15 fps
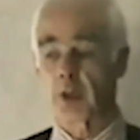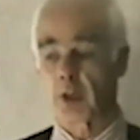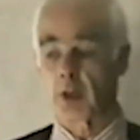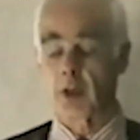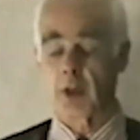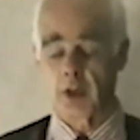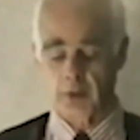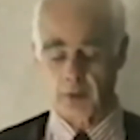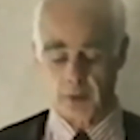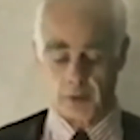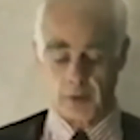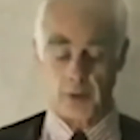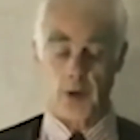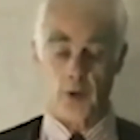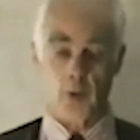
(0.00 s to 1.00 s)
particularly
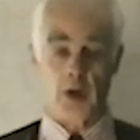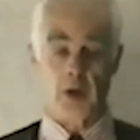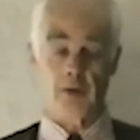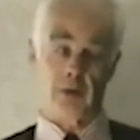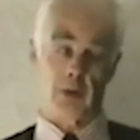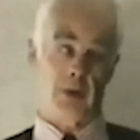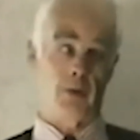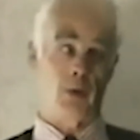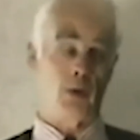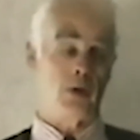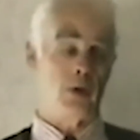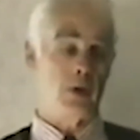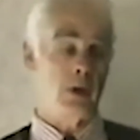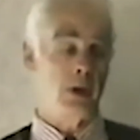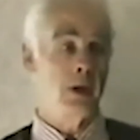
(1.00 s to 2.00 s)
from his wife,
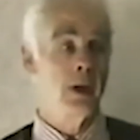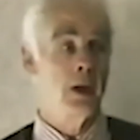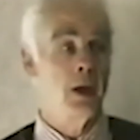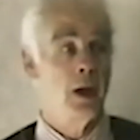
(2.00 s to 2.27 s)
fortunately.